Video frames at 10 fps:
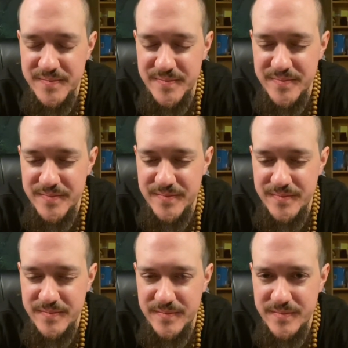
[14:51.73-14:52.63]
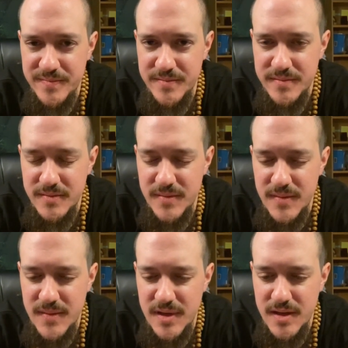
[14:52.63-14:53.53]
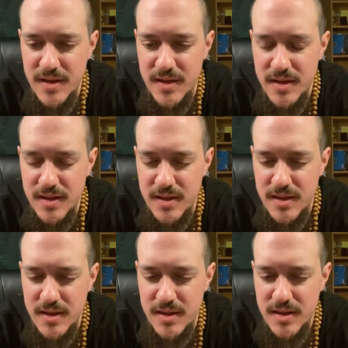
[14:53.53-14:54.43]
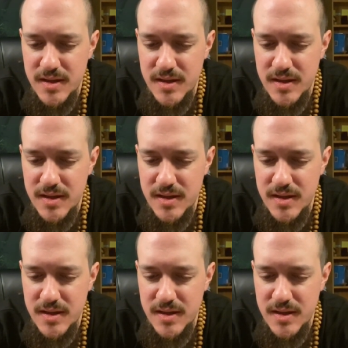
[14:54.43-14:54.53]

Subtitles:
(silence)